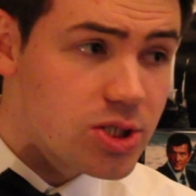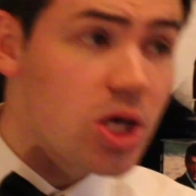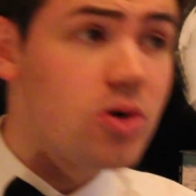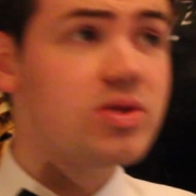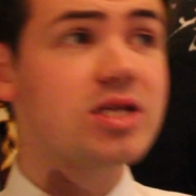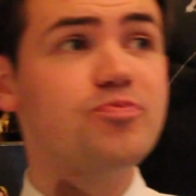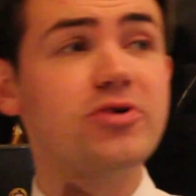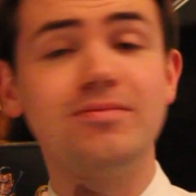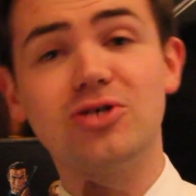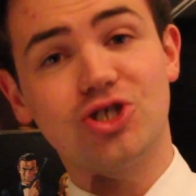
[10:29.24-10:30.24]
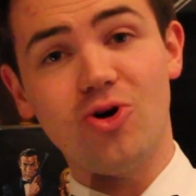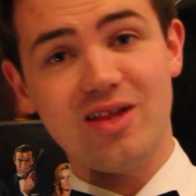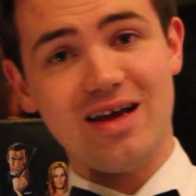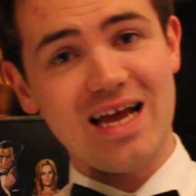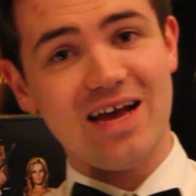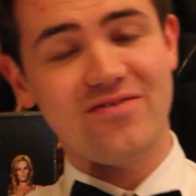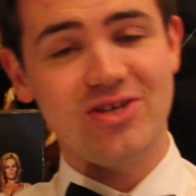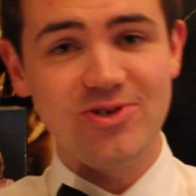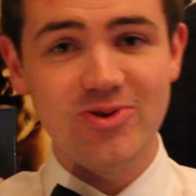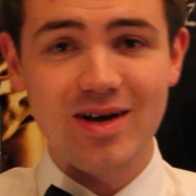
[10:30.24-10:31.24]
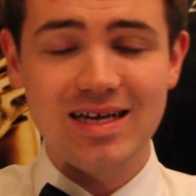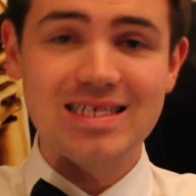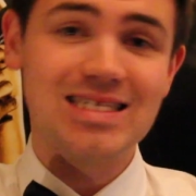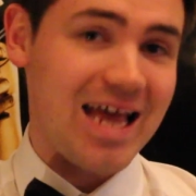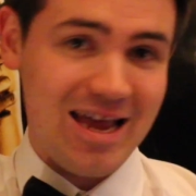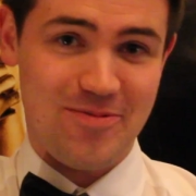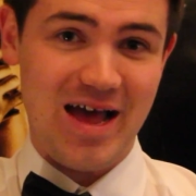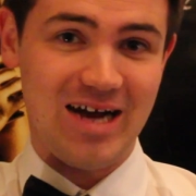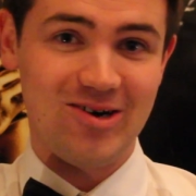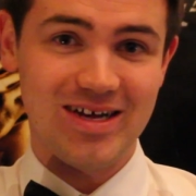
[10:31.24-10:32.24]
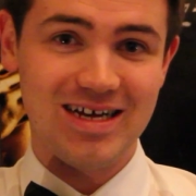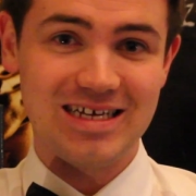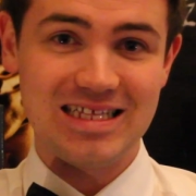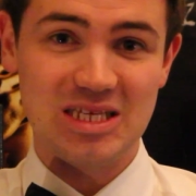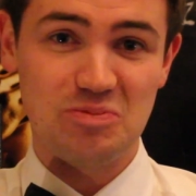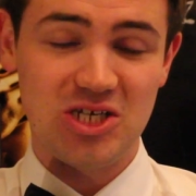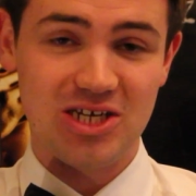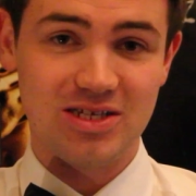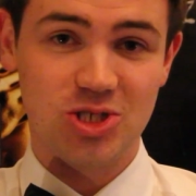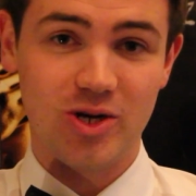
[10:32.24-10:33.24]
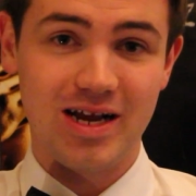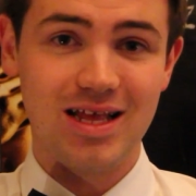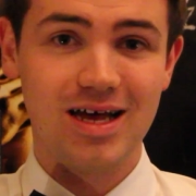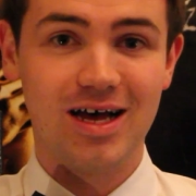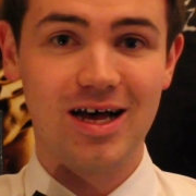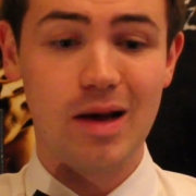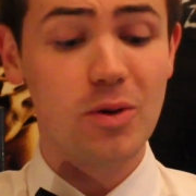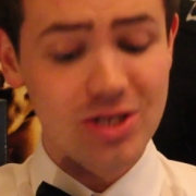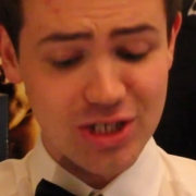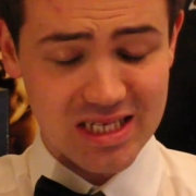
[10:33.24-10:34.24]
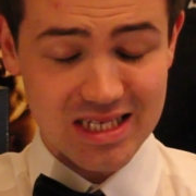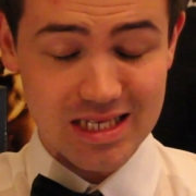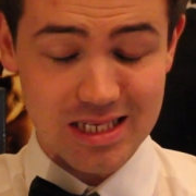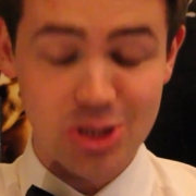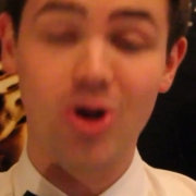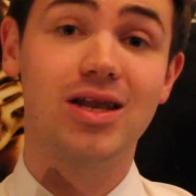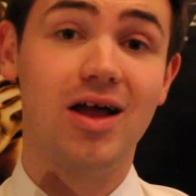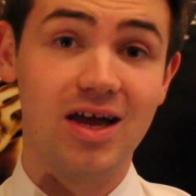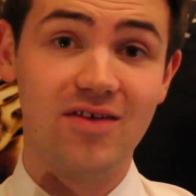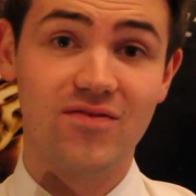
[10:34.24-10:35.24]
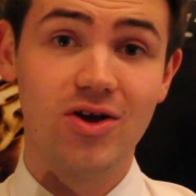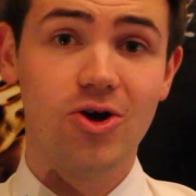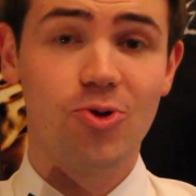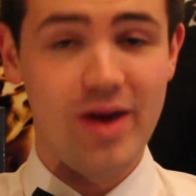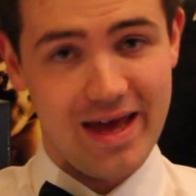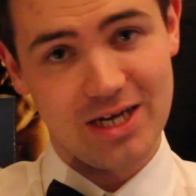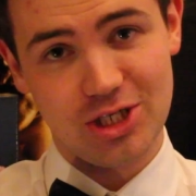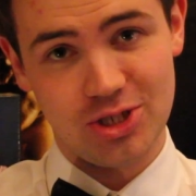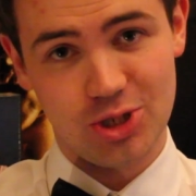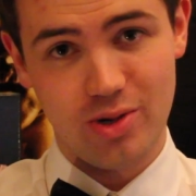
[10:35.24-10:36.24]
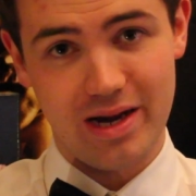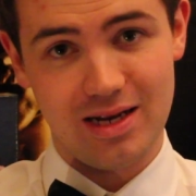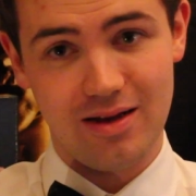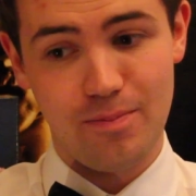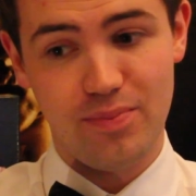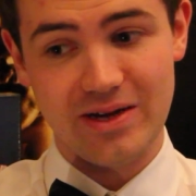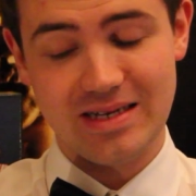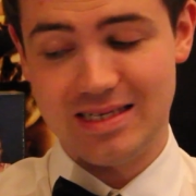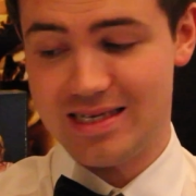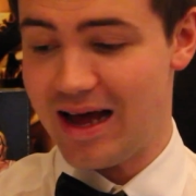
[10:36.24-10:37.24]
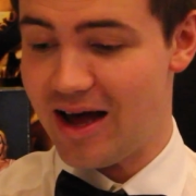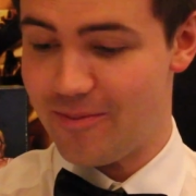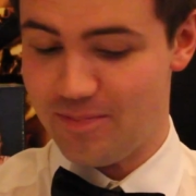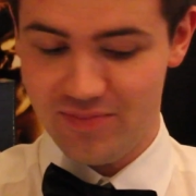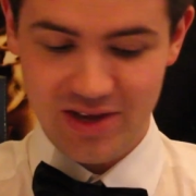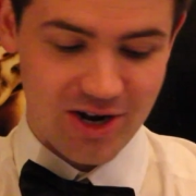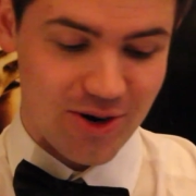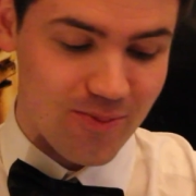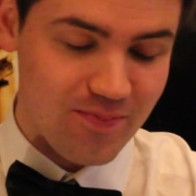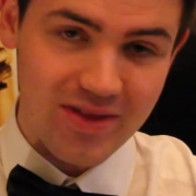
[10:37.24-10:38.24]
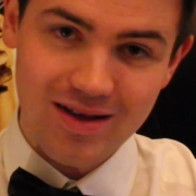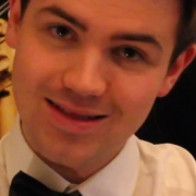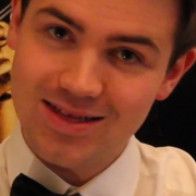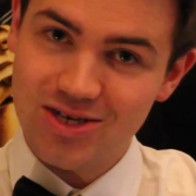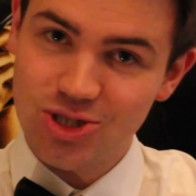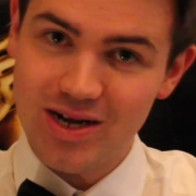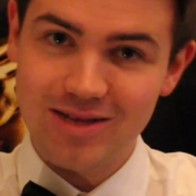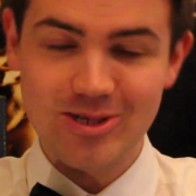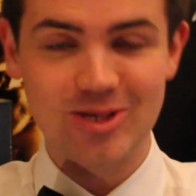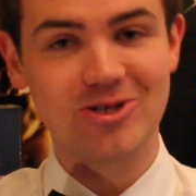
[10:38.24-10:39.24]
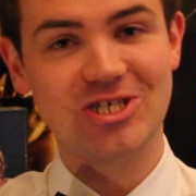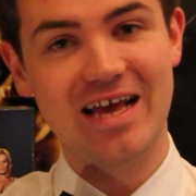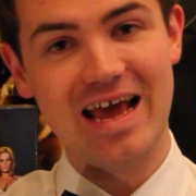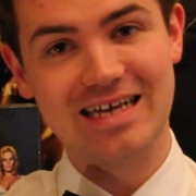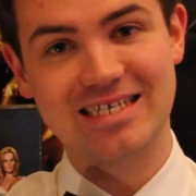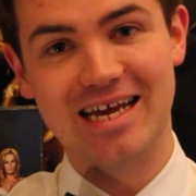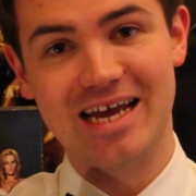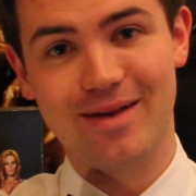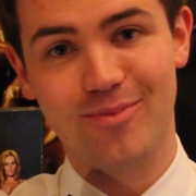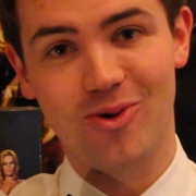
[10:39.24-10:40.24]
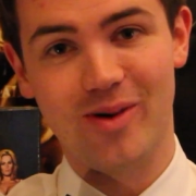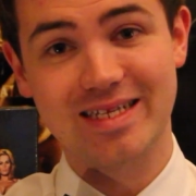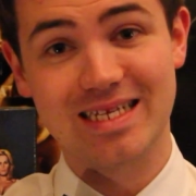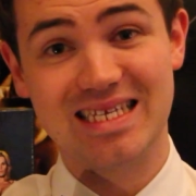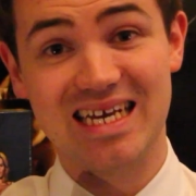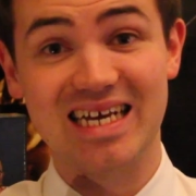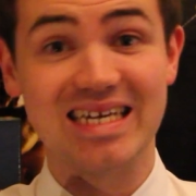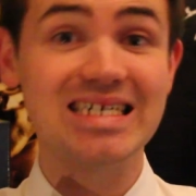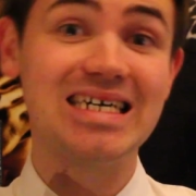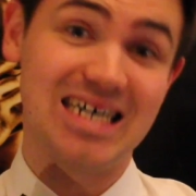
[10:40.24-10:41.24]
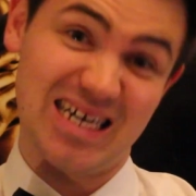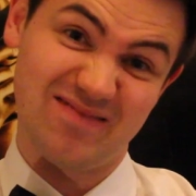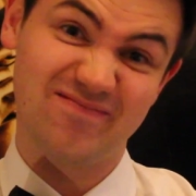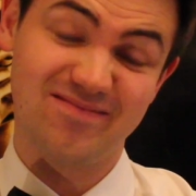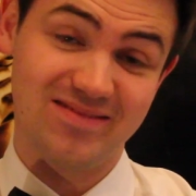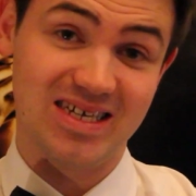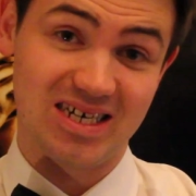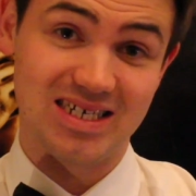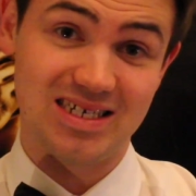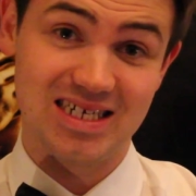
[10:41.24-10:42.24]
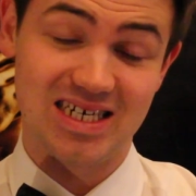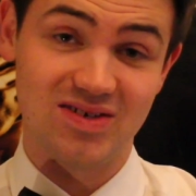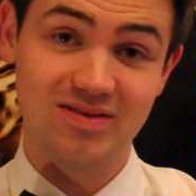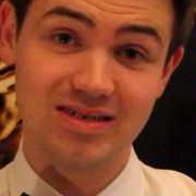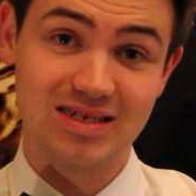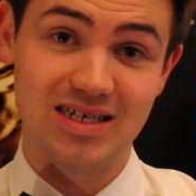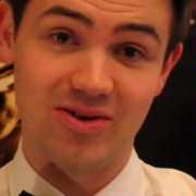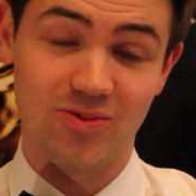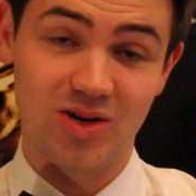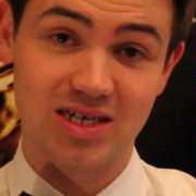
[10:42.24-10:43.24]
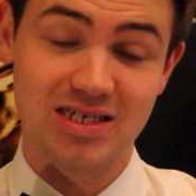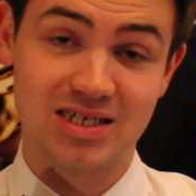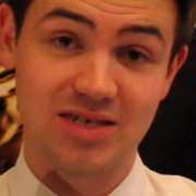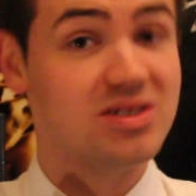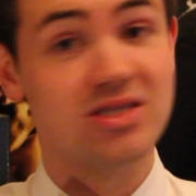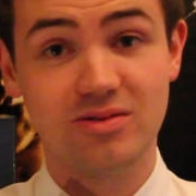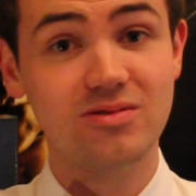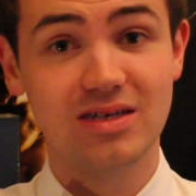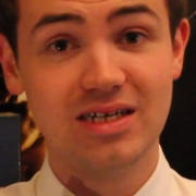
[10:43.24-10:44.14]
So that's pretty much all that I have to say about this particular trailer. Apologies that this is not a live reaction trailer, but, you know, the trailer was launched at 8 a.m. on a Wednesday. I've gotta, you know, go to work and commute